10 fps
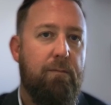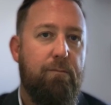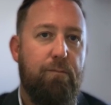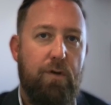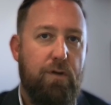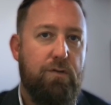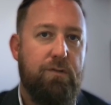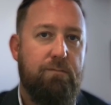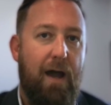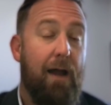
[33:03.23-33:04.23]

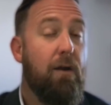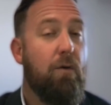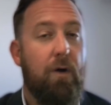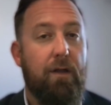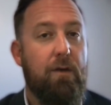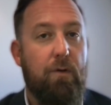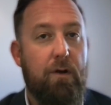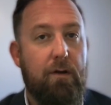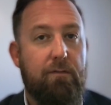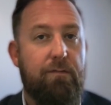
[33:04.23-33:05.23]
produce higher quality
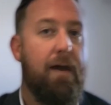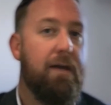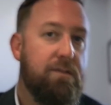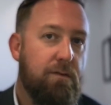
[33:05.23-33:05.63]
work faster.